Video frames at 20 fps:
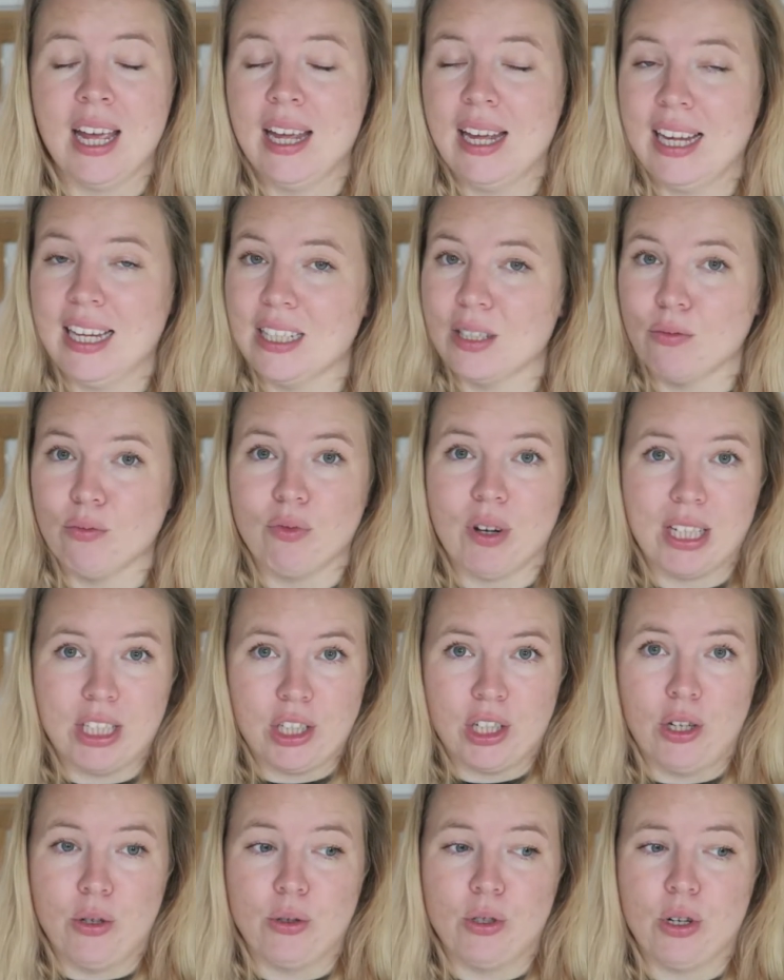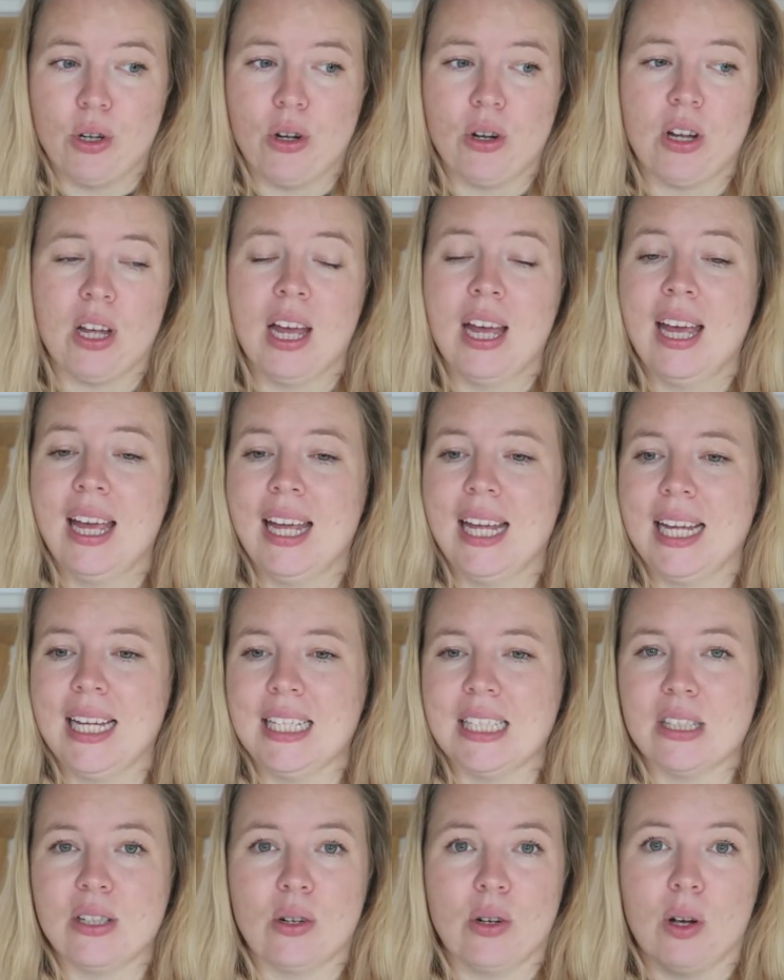He's a rescue dog,
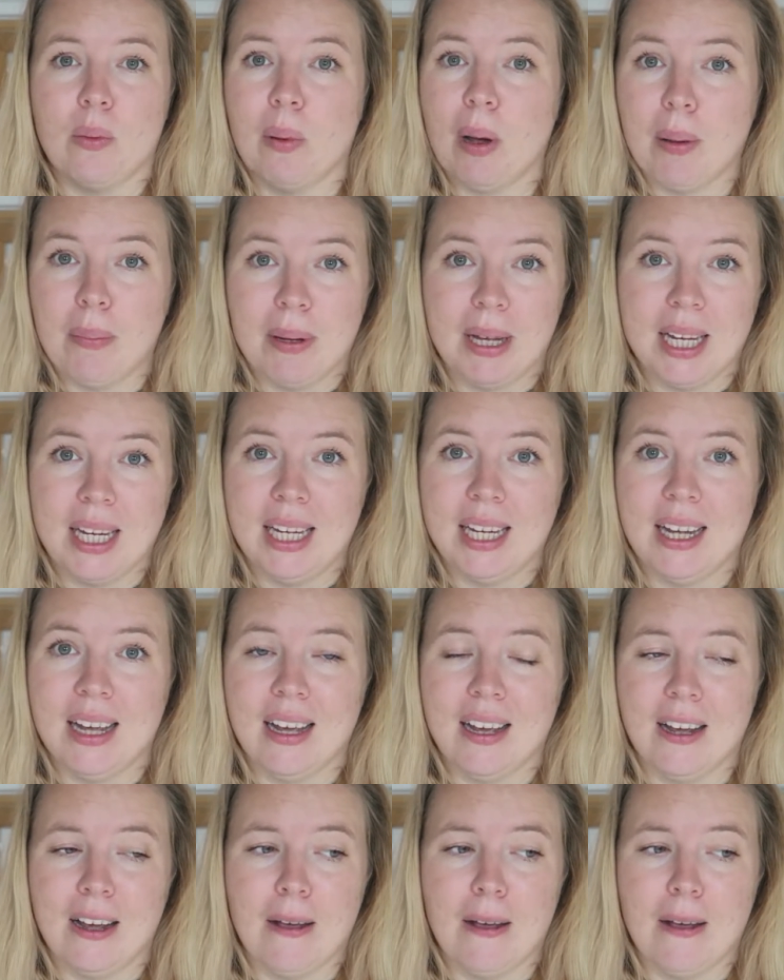he's not a puppy.